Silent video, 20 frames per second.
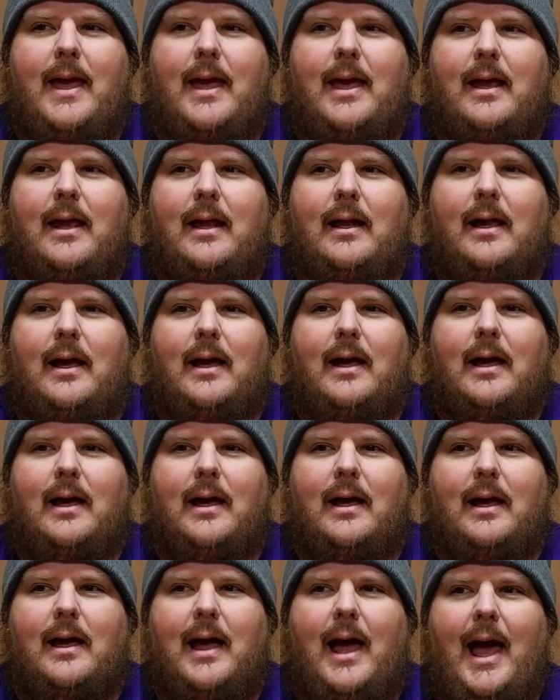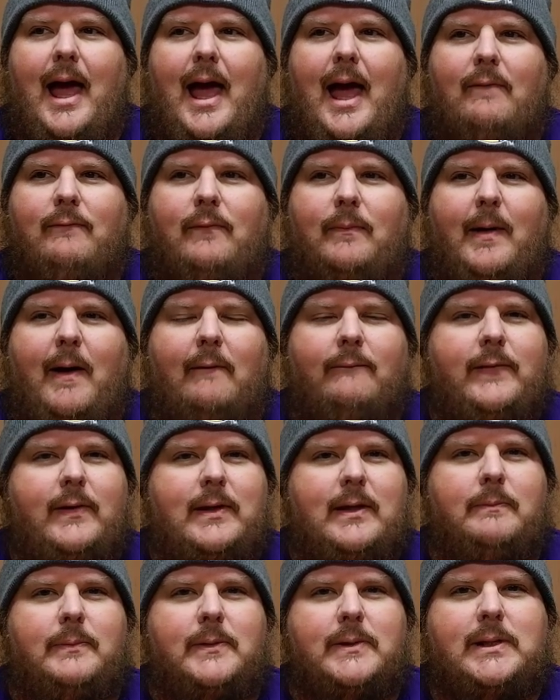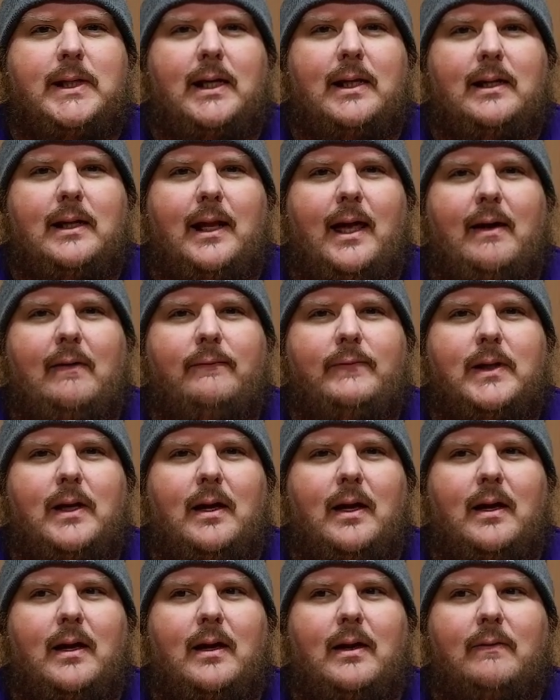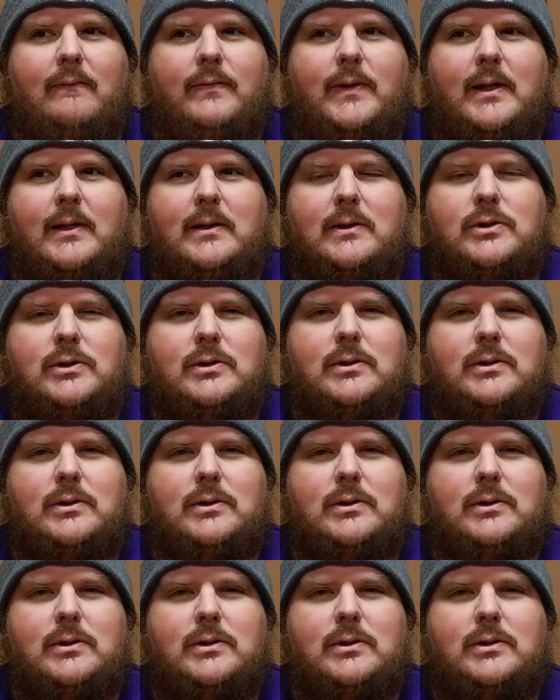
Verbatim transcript: then uh, I have about 50% left of the